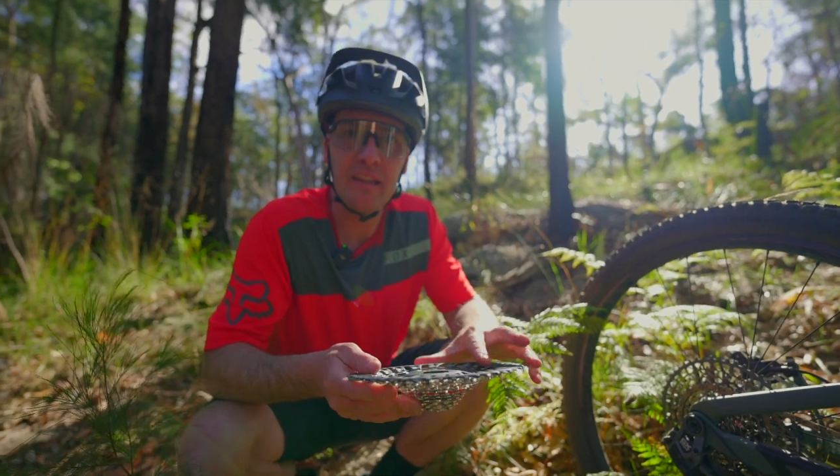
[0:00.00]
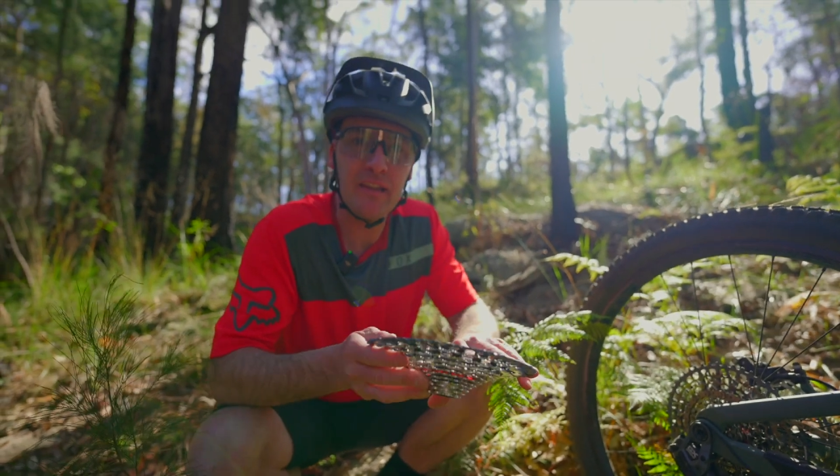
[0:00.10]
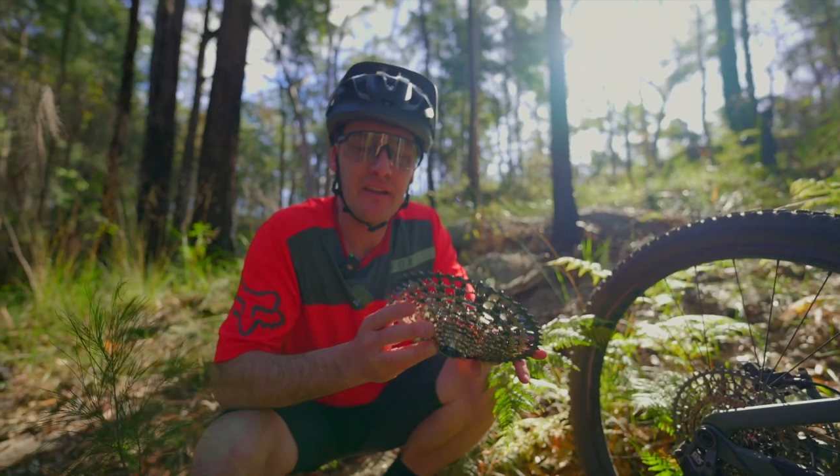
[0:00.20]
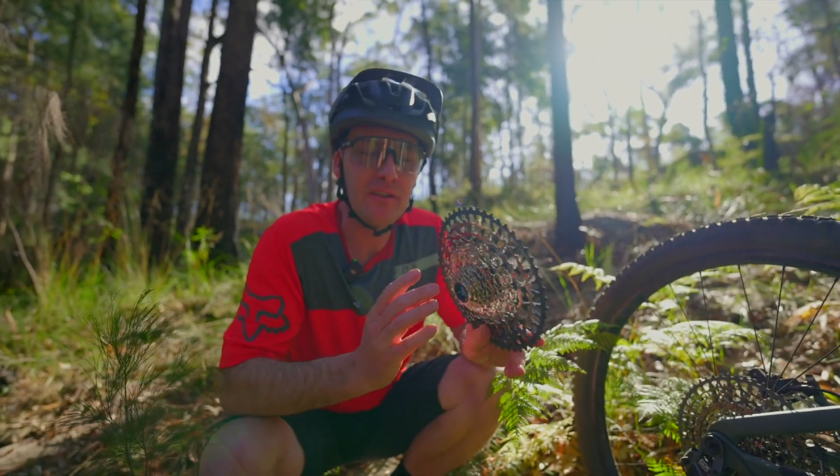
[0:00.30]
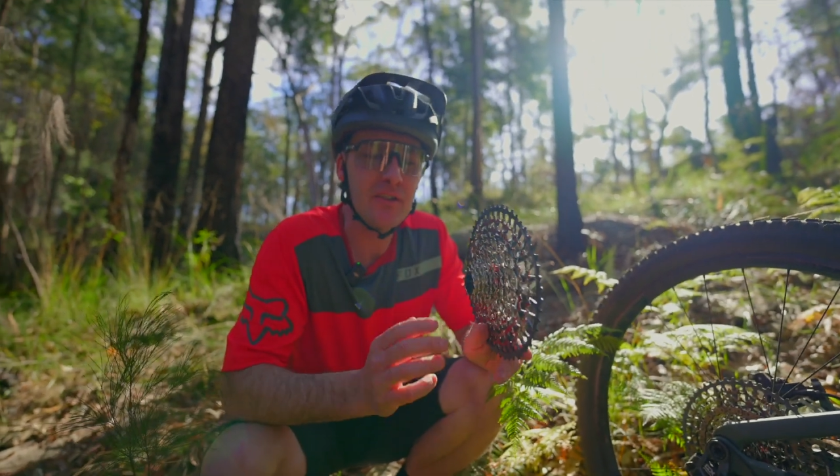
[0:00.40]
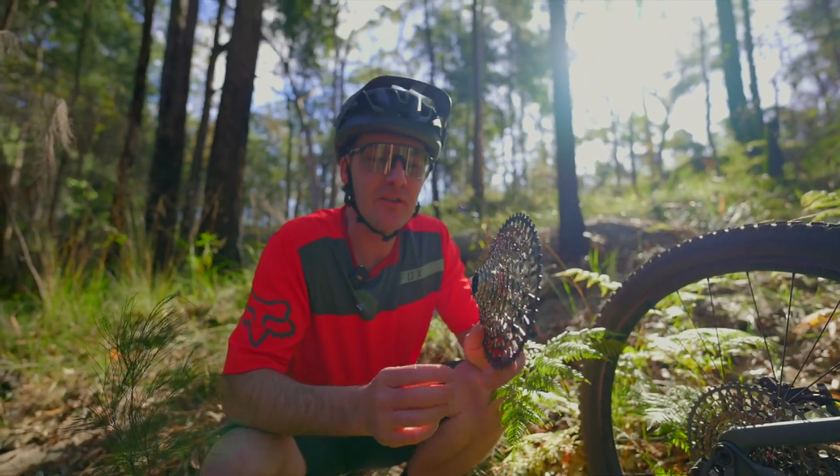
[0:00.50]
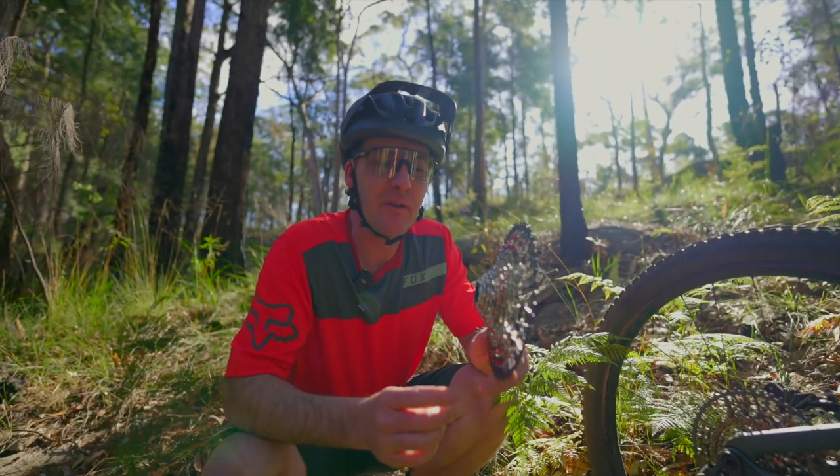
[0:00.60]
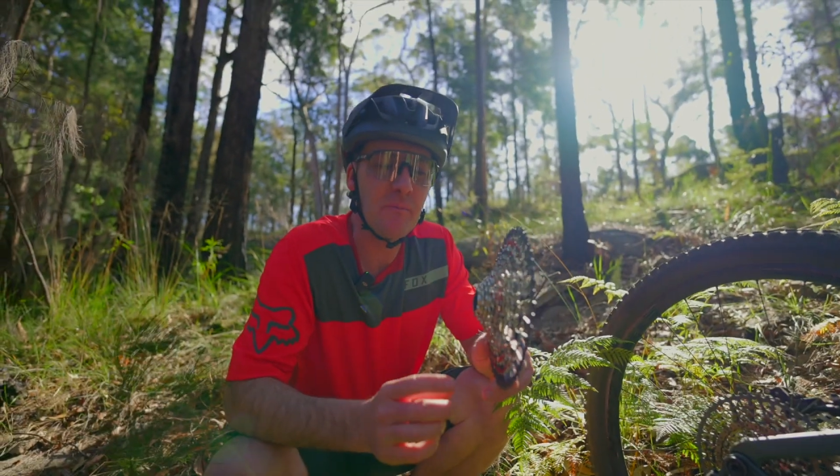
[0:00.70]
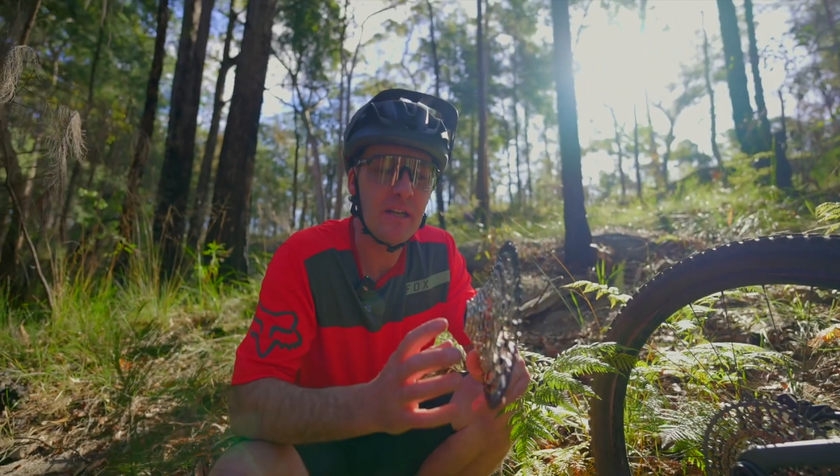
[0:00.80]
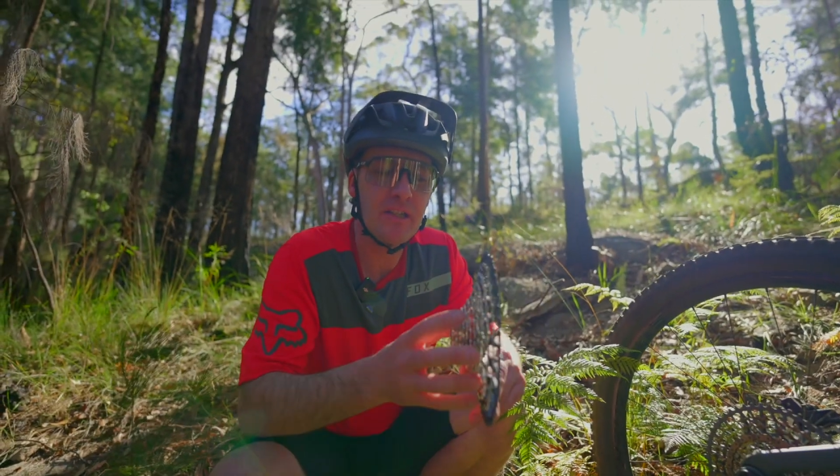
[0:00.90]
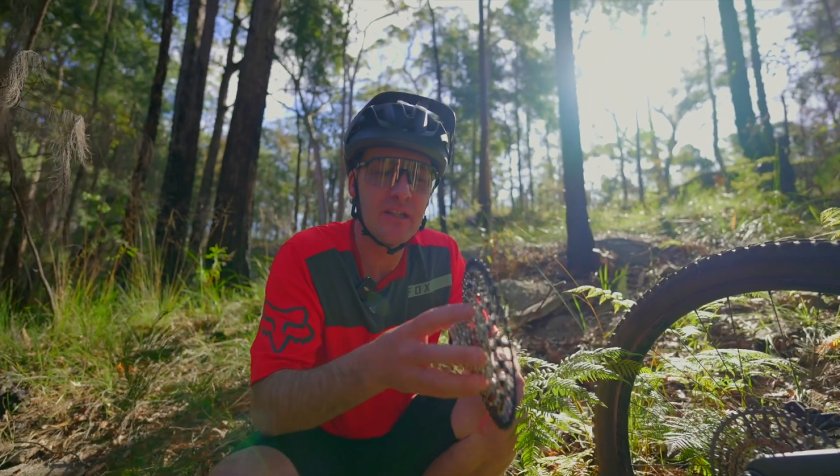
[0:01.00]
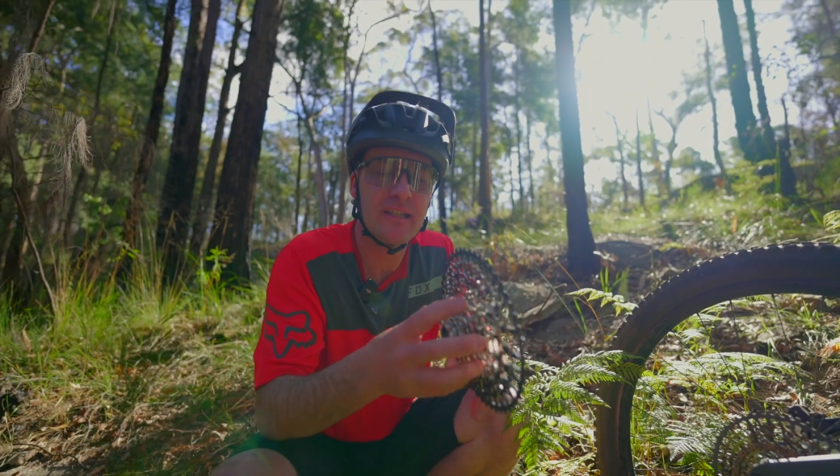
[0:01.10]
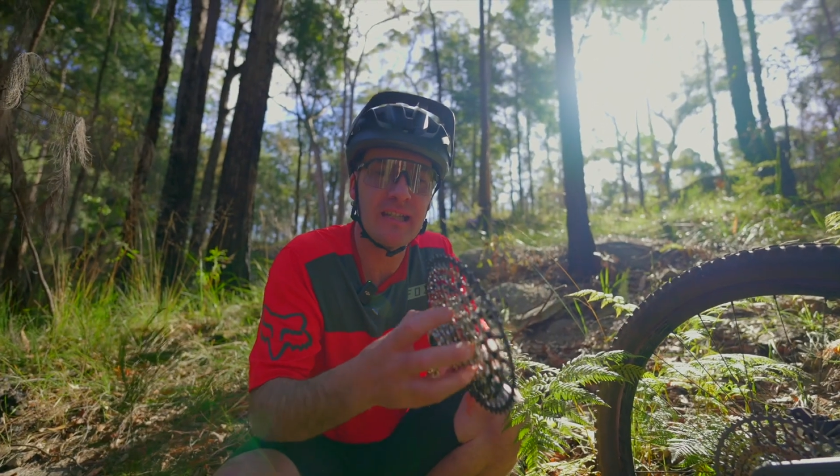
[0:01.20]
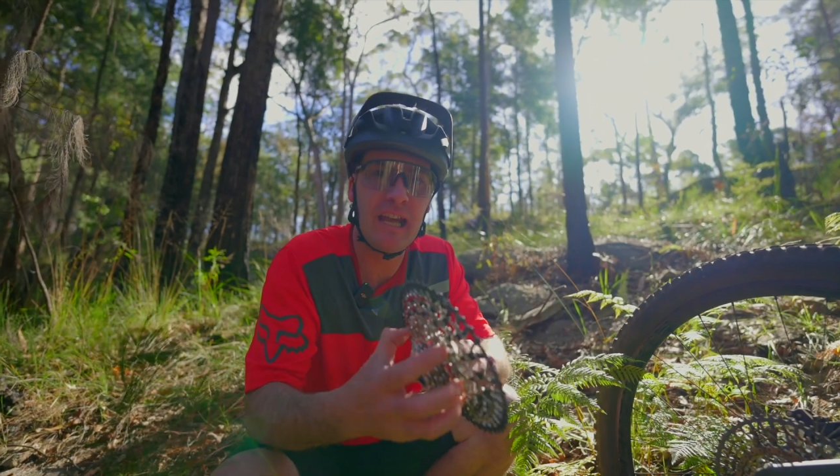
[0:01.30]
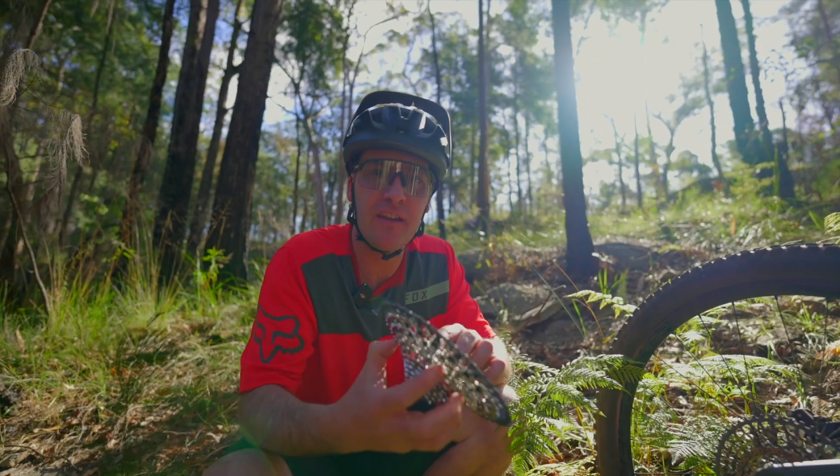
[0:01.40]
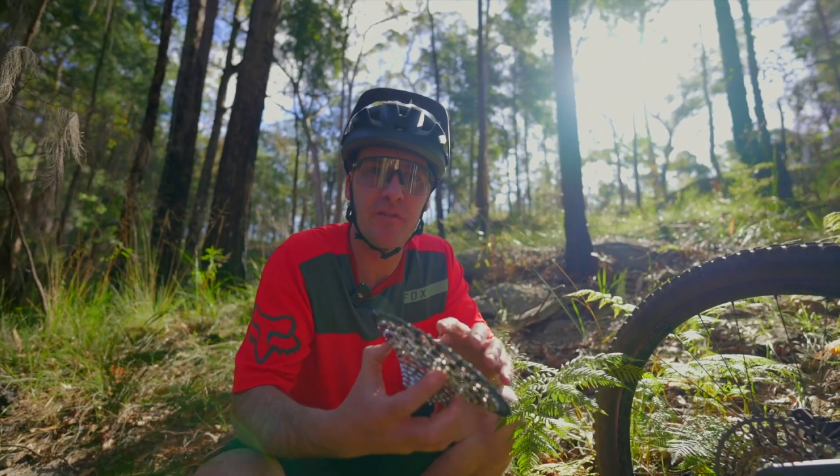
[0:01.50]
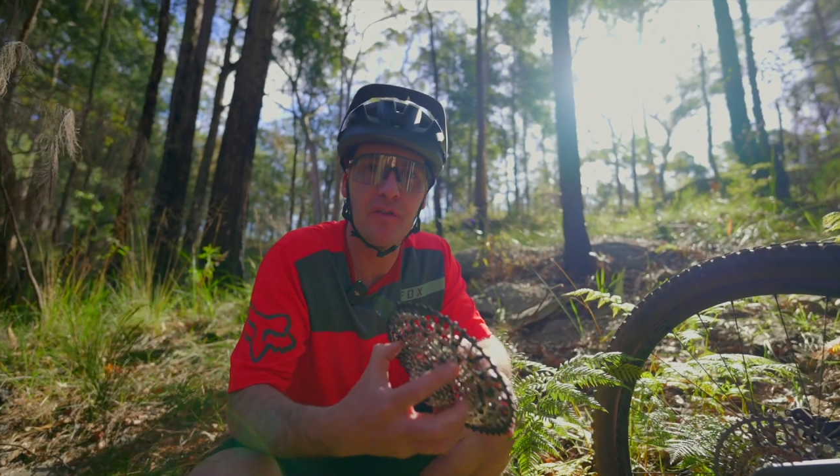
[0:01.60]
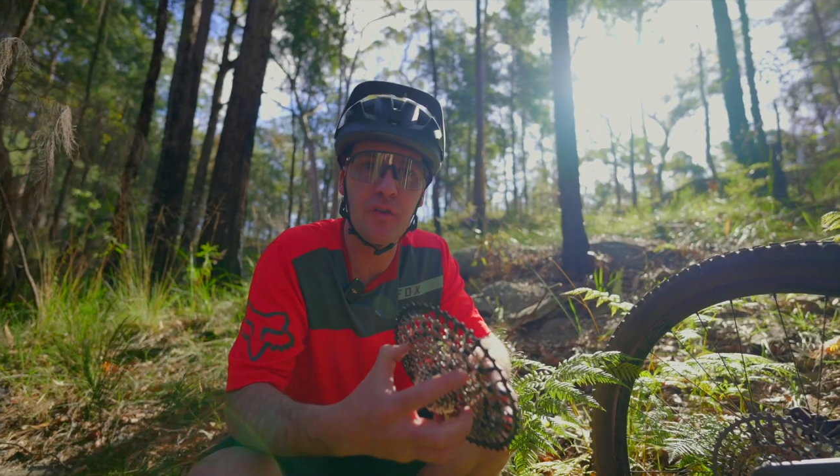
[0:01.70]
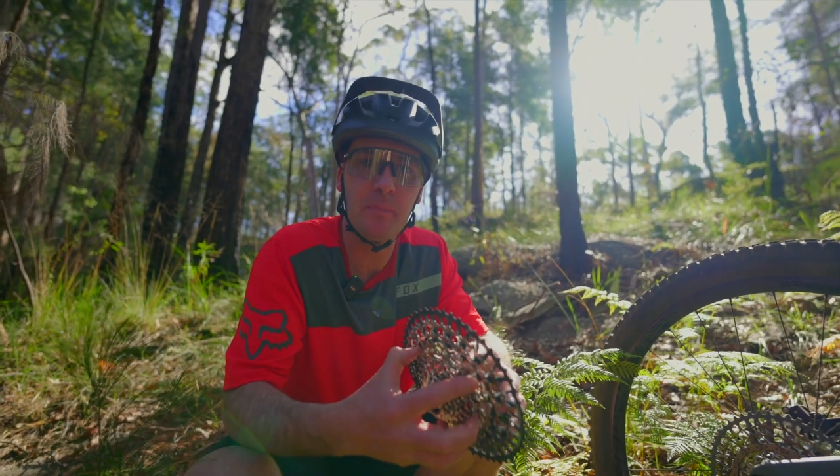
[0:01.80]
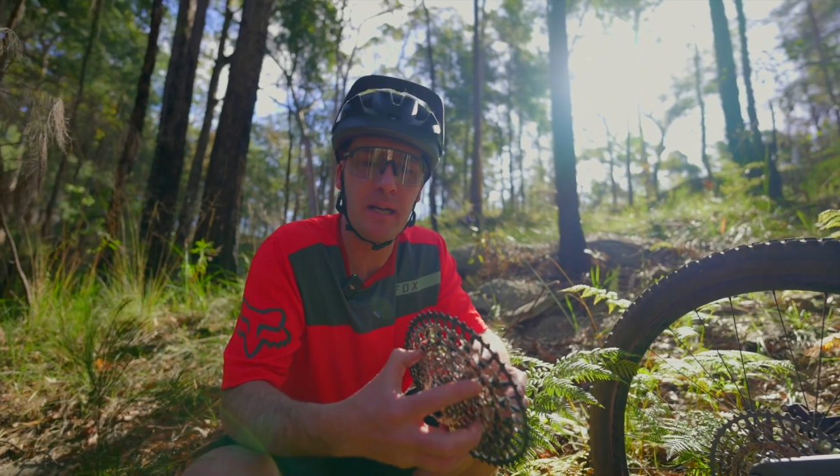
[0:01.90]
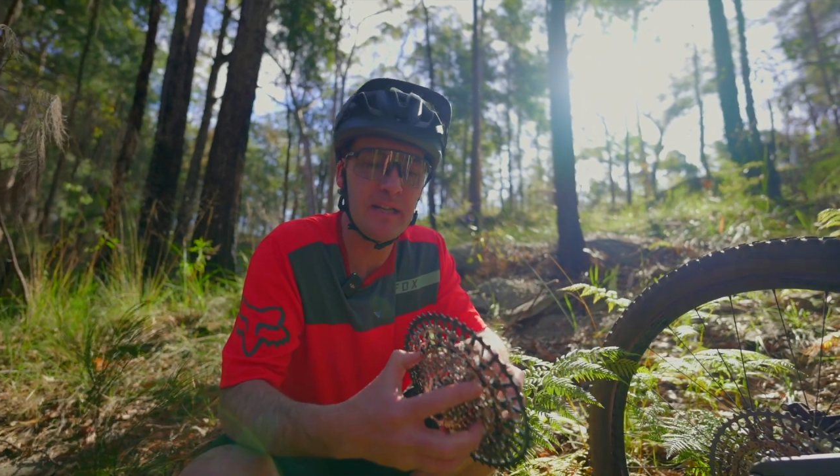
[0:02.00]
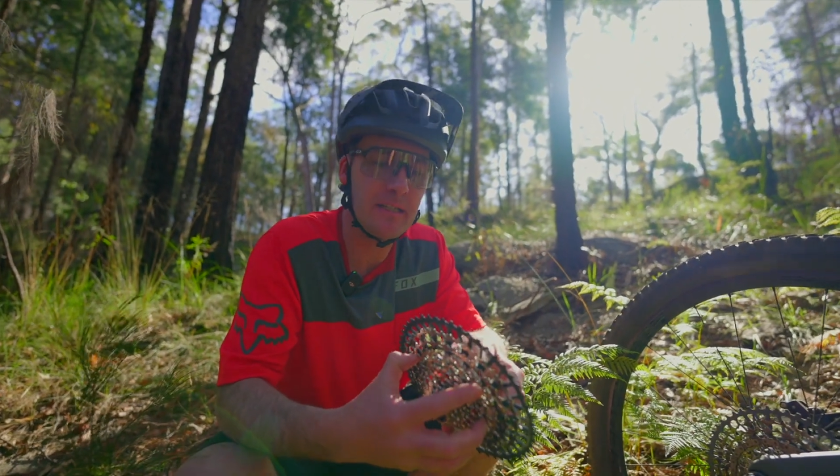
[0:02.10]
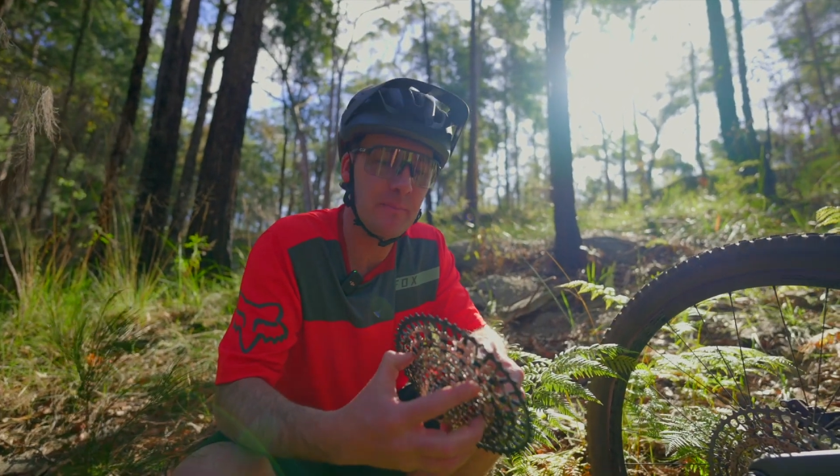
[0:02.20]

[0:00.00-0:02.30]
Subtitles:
the SRAM managed to save a few bucks and